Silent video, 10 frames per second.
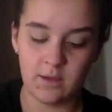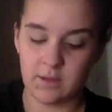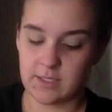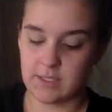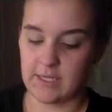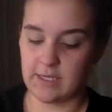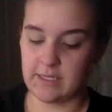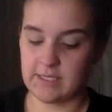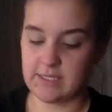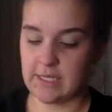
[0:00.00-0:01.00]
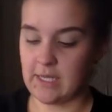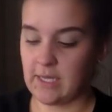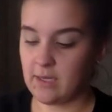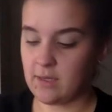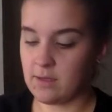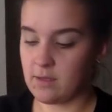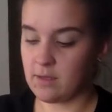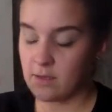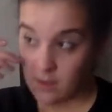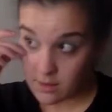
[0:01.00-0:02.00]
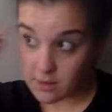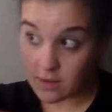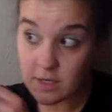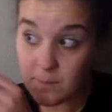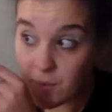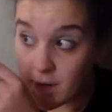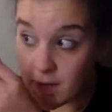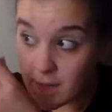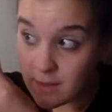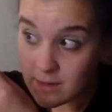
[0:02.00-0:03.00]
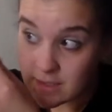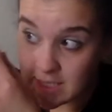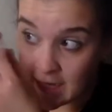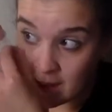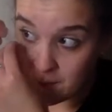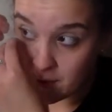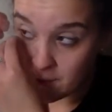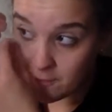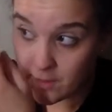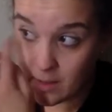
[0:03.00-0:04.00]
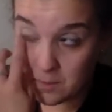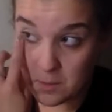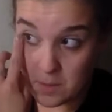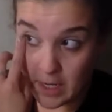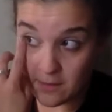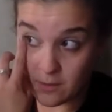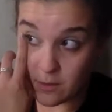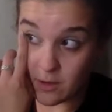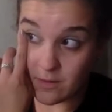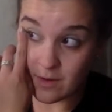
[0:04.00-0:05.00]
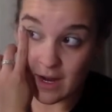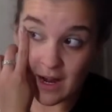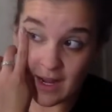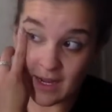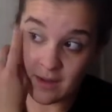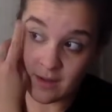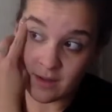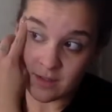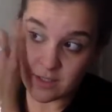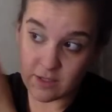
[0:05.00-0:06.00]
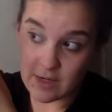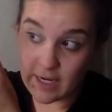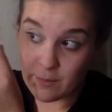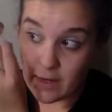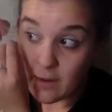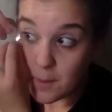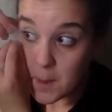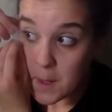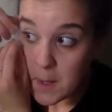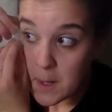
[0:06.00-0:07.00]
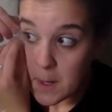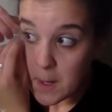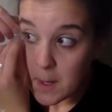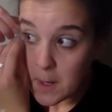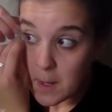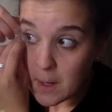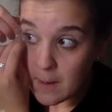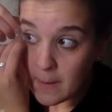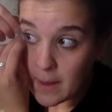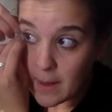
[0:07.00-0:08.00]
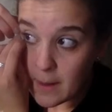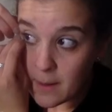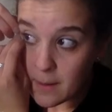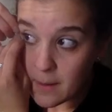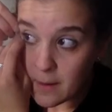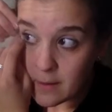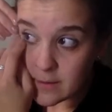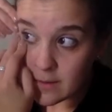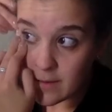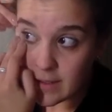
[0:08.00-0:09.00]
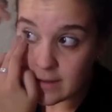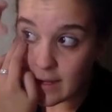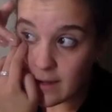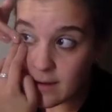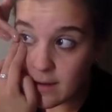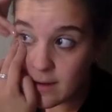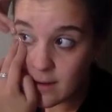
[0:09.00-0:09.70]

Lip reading: this is not as sticky, you're gonna put the tape from right at the corner of your eye to your eyebrow. And then you just go like that.